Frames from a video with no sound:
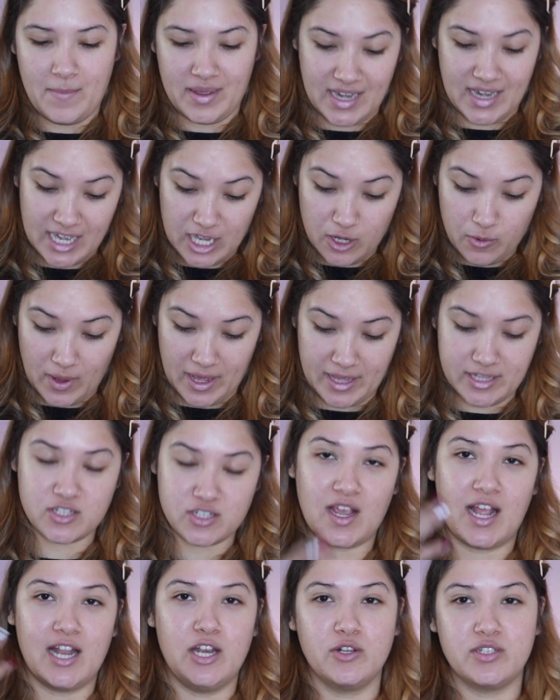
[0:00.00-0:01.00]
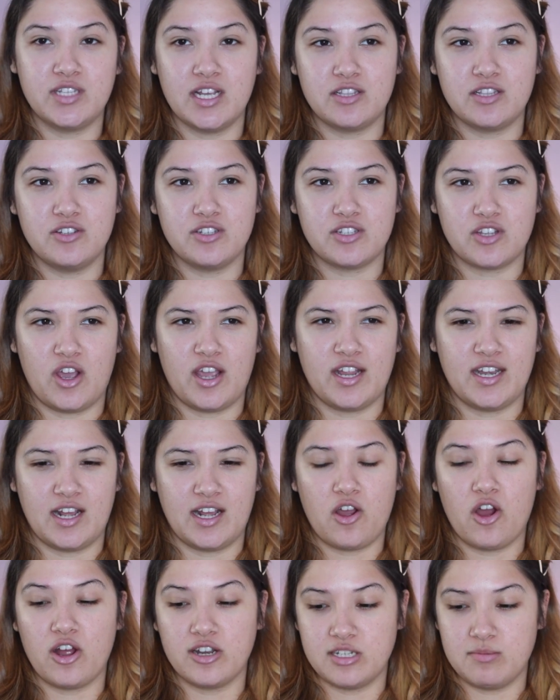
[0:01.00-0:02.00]
but anyway, so I looked at Nuzar and
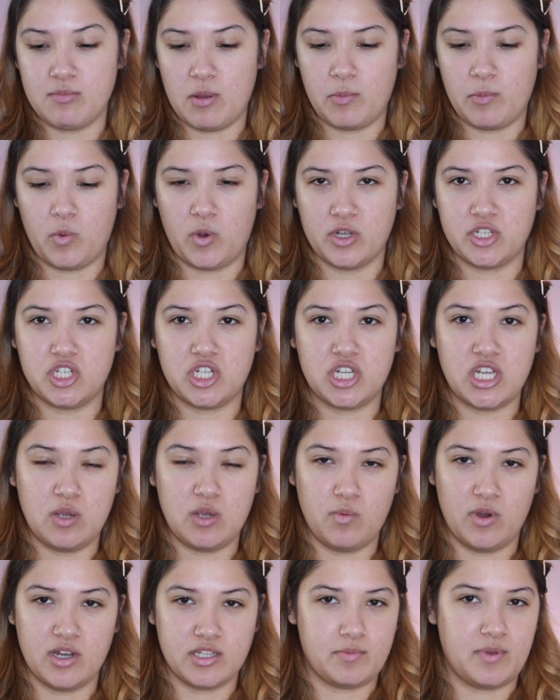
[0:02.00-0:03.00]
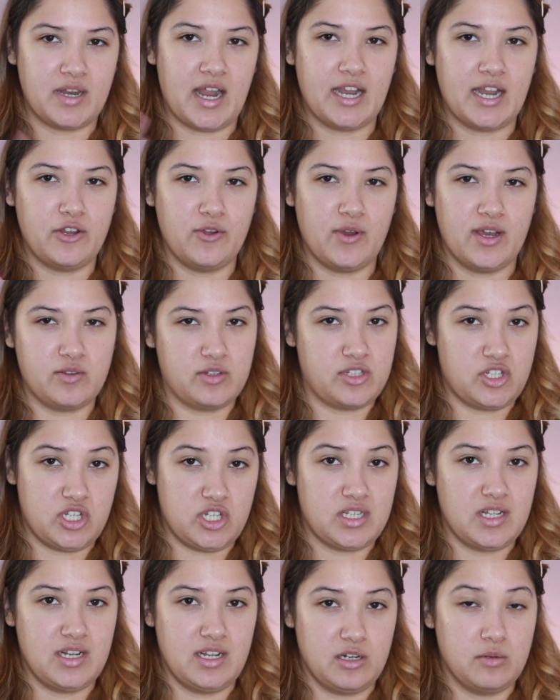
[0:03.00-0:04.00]
I can't remember what she was, but I knew I was
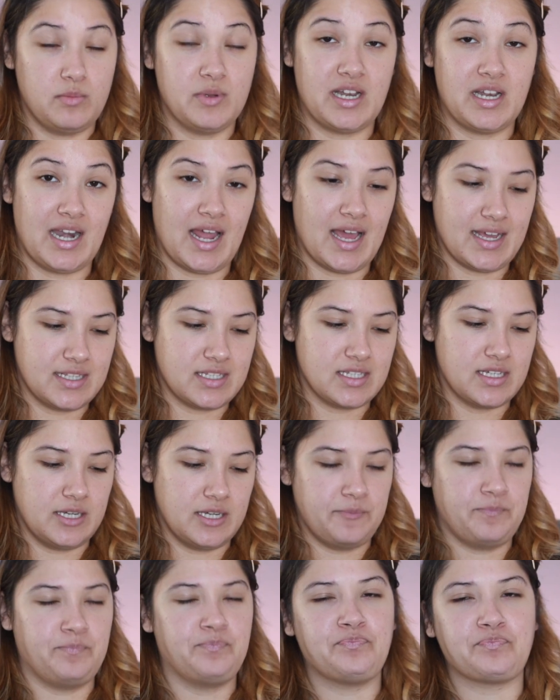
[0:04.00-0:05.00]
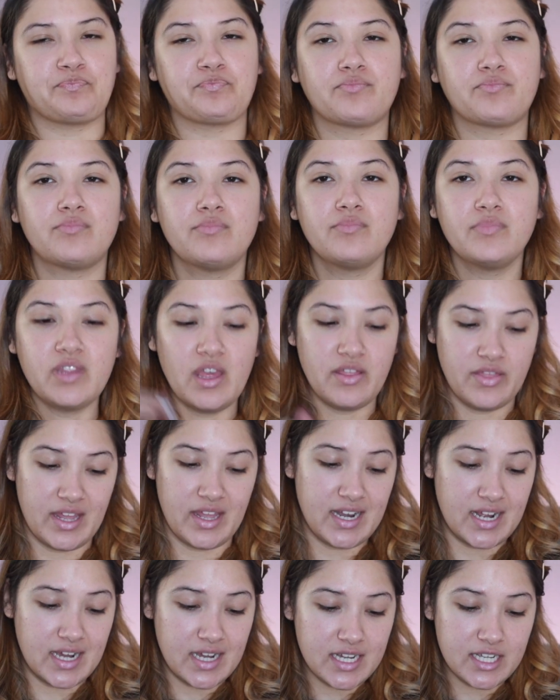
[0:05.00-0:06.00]
just a little bit lighter
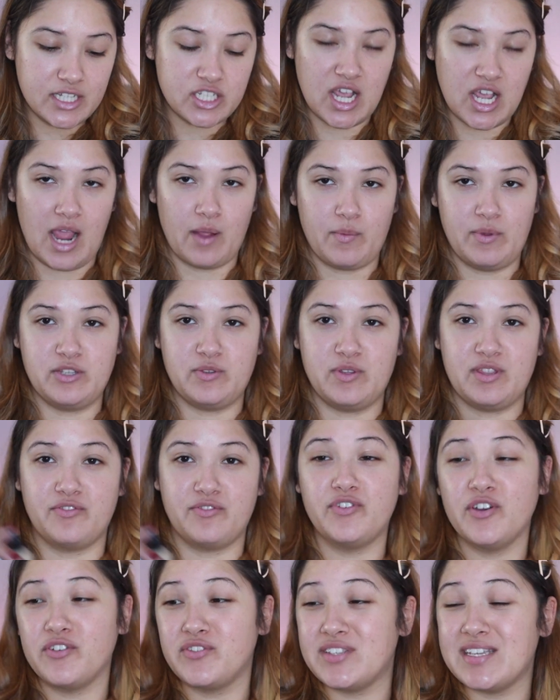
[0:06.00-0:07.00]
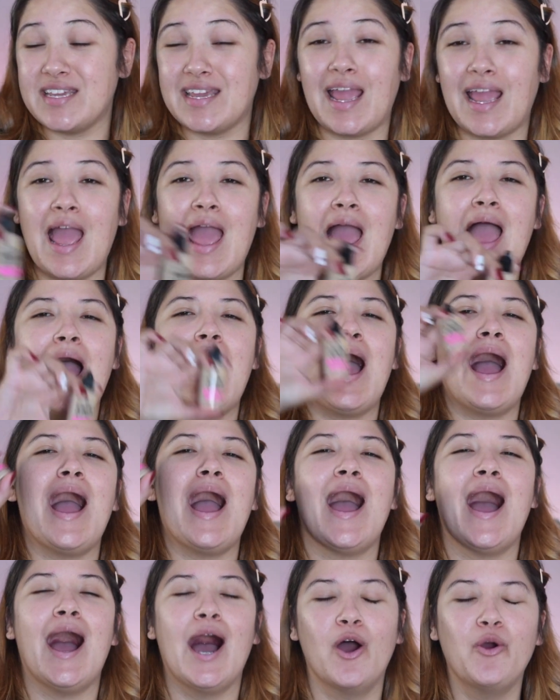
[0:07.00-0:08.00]
than her, so I went to the 50.
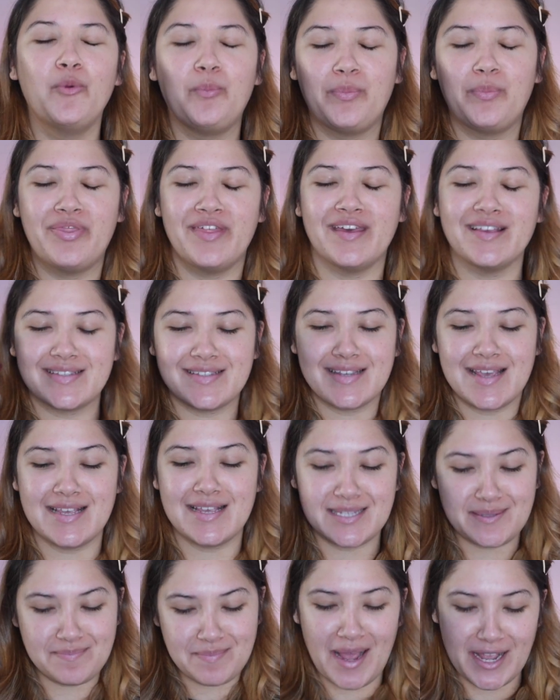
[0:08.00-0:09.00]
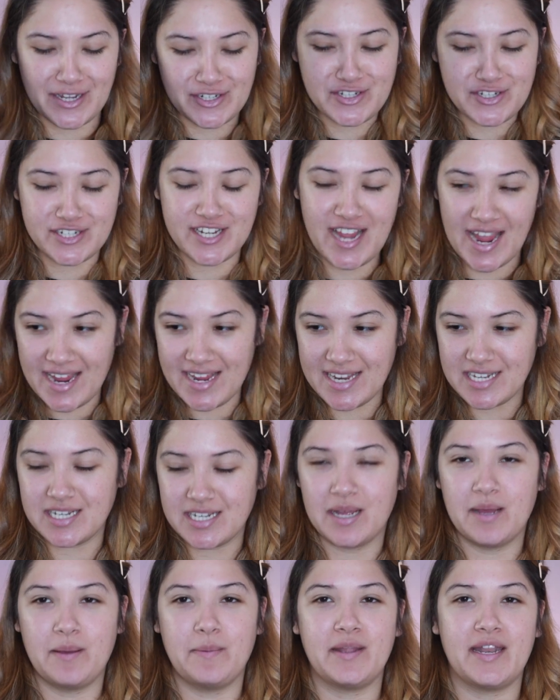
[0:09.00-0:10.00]
I hope this is my shade,
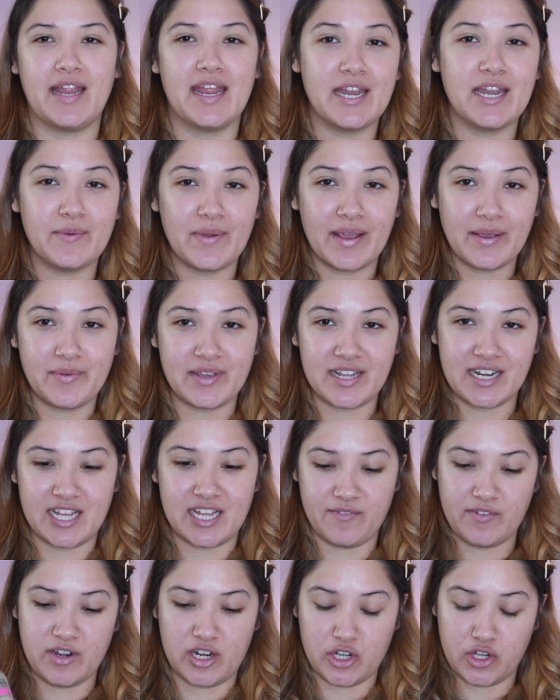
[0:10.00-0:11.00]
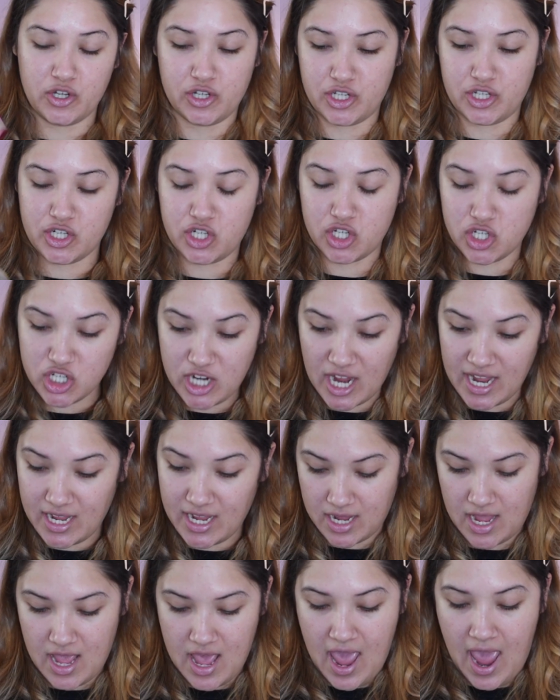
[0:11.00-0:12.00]
but anyway, we're going to give it a good
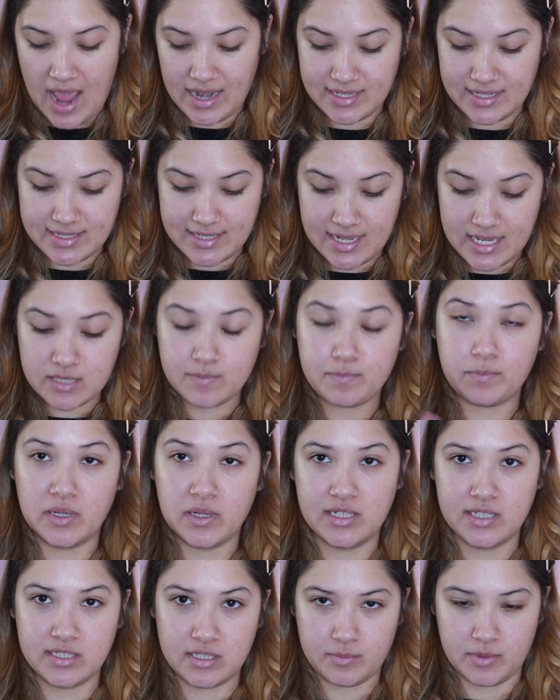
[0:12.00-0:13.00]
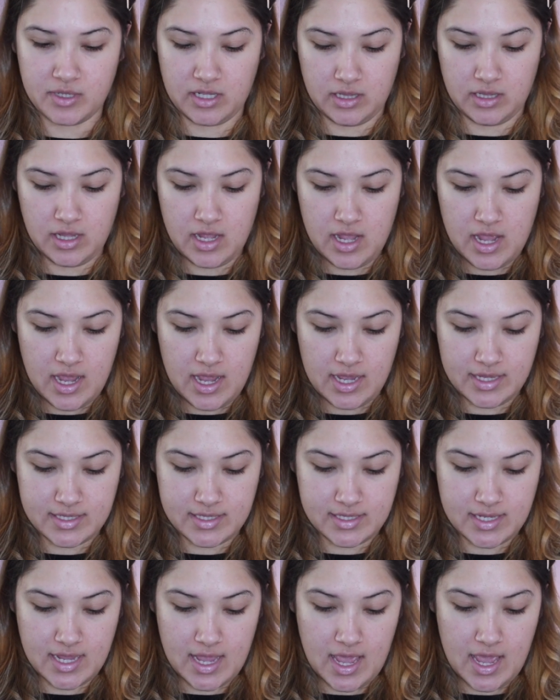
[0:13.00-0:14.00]
shake. And it says buildable. It
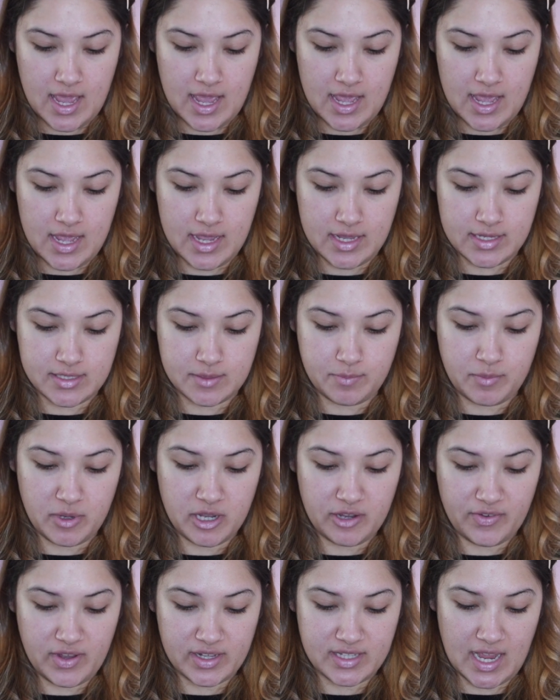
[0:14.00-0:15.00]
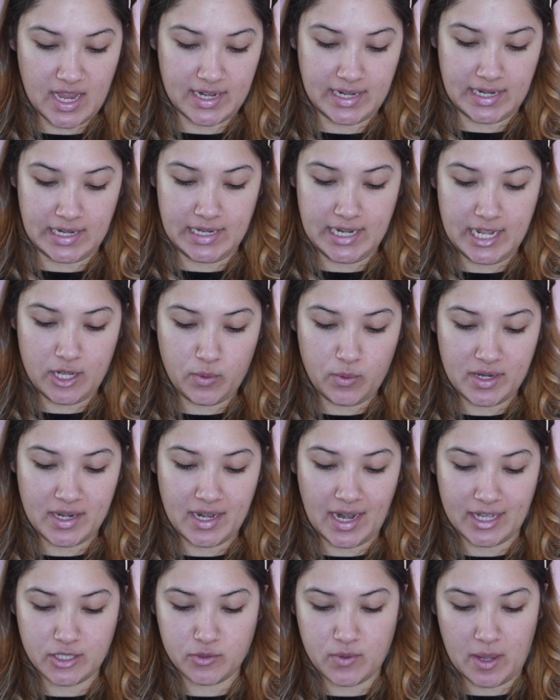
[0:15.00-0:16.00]
says Perfect Honey, liquid
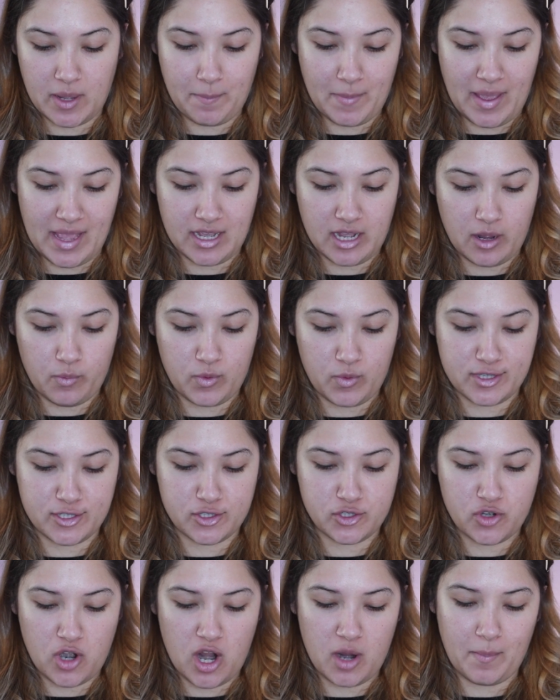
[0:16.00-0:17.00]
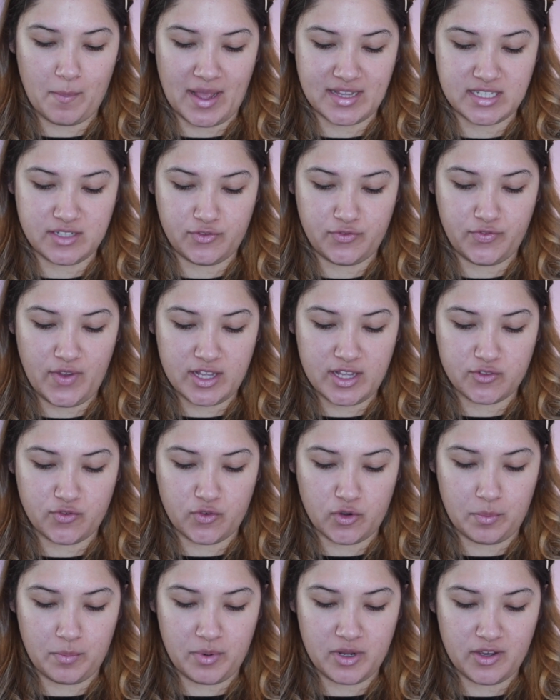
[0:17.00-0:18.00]
lightweight makeup with strong matte effect
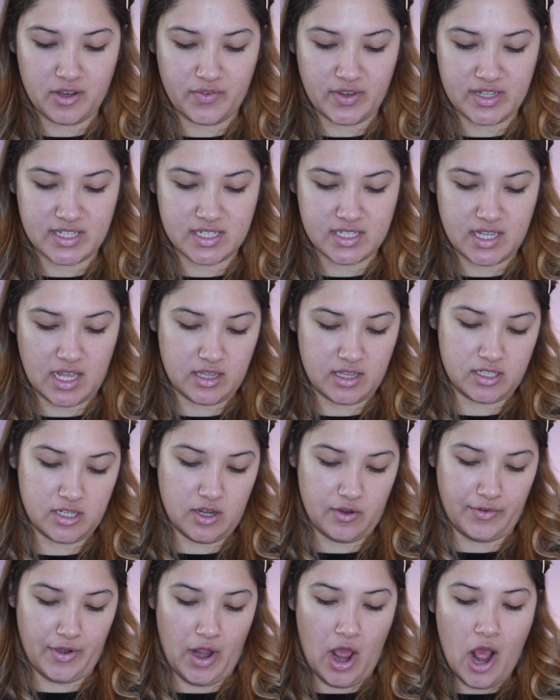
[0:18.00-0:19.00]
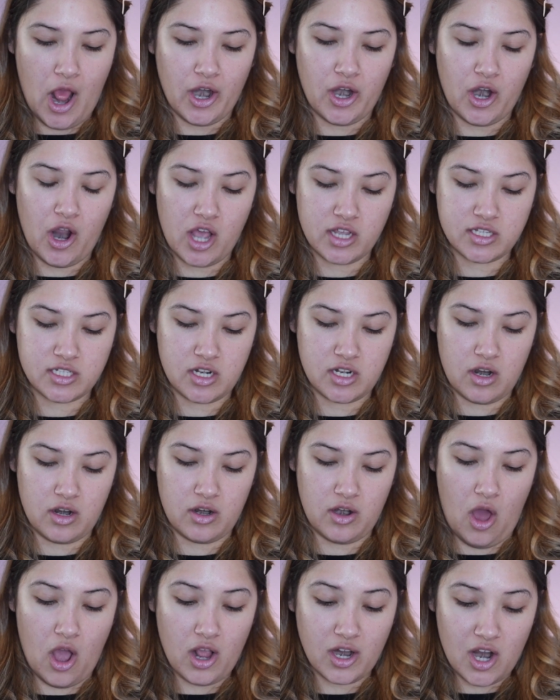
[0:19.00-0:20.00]
for a perfect skin tone,
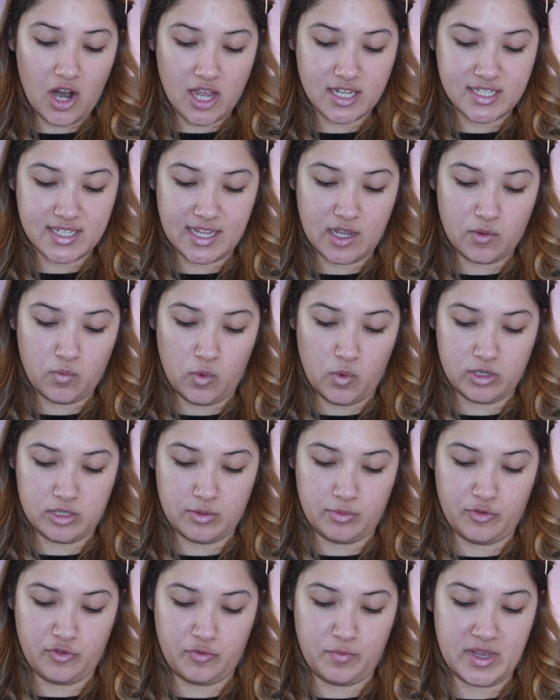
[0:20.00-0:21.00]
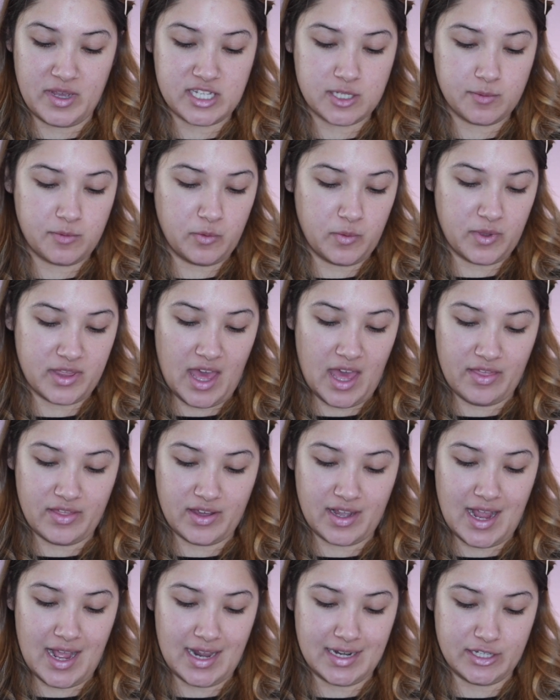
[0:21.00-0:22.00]
long lasting and waterproof, mixable with
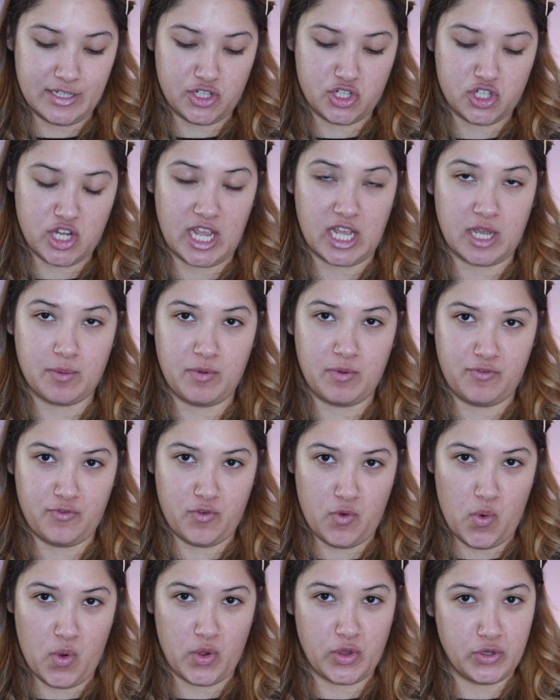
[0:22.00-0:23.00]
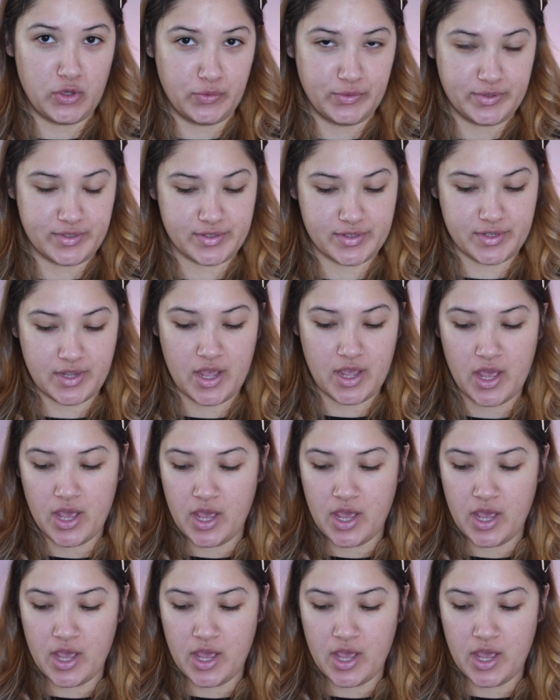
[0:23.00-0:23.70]
other colors, shake before use.